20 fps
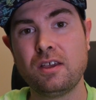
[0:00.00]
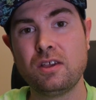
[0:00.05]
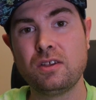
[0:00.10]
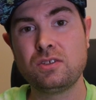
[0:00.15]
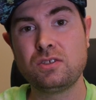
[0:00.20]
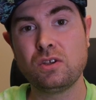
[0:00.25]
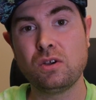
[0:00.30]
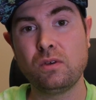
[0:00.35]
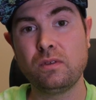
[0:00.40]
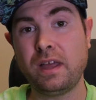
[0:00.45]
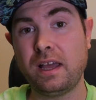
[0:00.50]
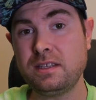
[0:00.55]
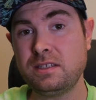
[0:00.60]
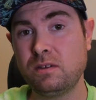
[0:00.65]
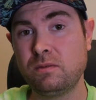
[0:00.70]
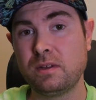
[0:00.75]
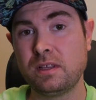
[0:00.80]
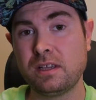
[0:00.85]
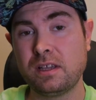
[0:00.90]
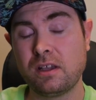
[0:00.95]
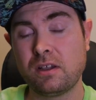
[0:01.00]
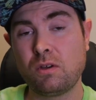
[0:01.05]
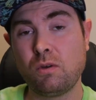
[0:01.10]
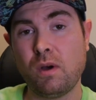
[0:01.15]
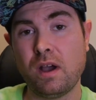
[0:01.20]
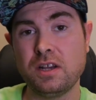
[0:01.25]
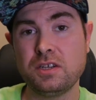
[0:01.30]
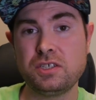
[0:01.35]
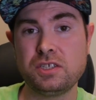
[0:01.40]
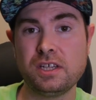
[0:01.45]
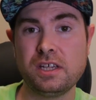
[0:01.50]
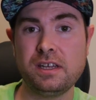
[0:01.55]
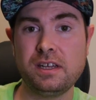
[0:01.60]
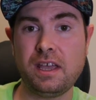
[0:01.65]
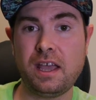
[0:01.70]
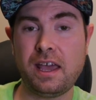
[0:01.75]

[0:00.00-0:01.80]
So that's a really good question